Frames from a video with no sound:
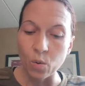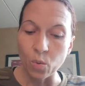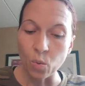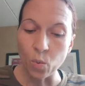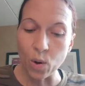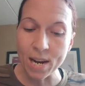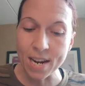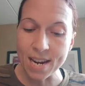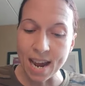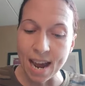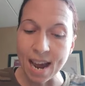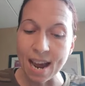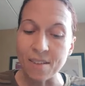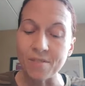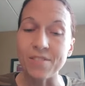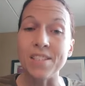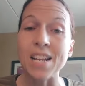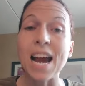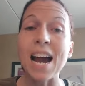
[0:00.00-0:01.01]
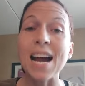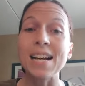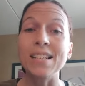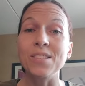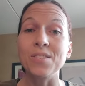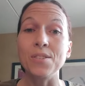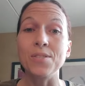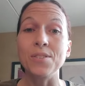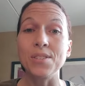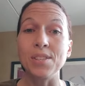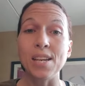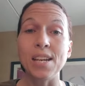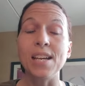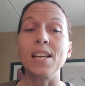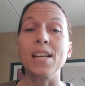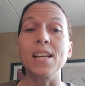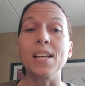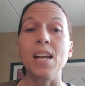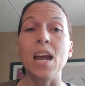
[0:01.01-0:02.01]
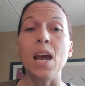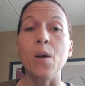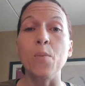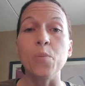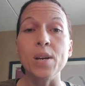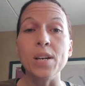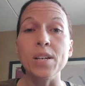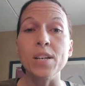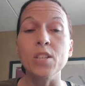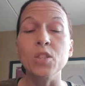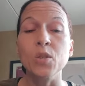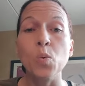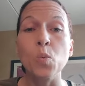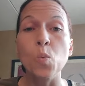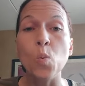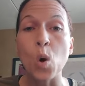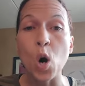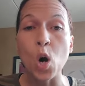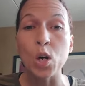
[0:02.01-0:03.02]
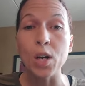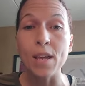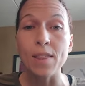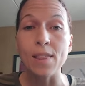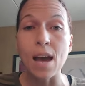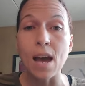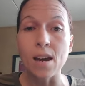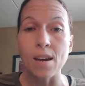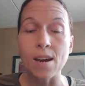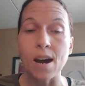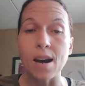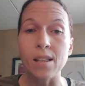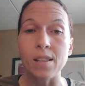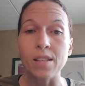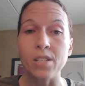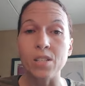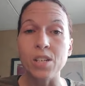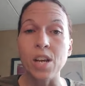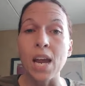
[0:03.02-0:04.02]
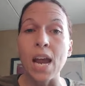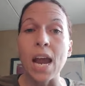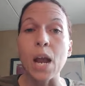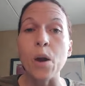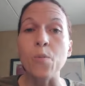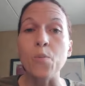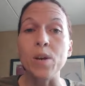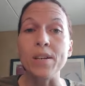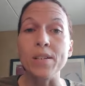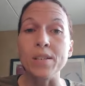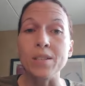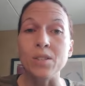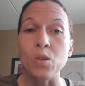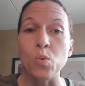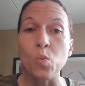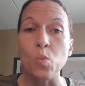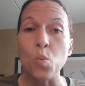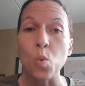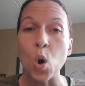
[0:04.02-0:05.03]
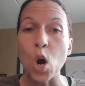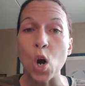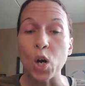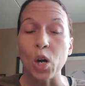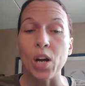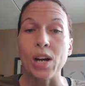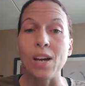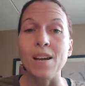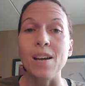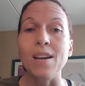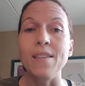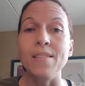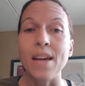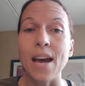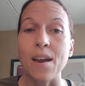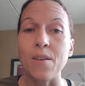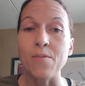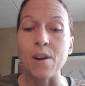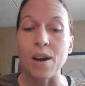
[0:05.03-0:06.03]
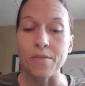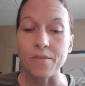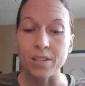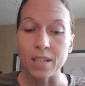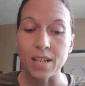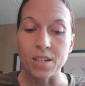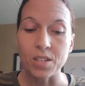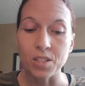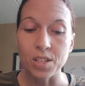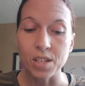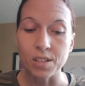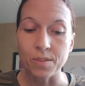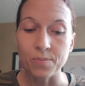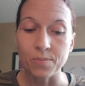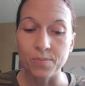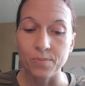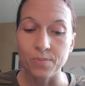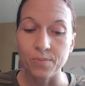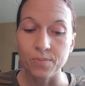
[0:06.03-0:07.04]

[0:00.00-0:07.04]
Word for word: We have died to sin and we need to walk in that knowledge and we need to walk in that revelation.